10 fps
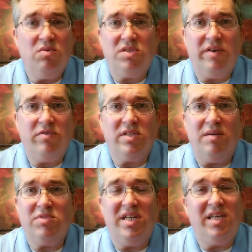several
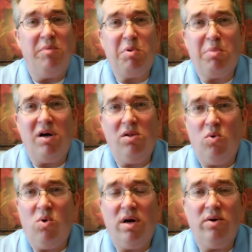times a day. Keep a bottle of
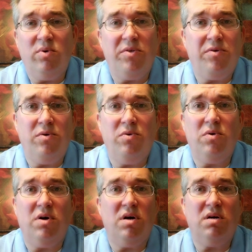water with you.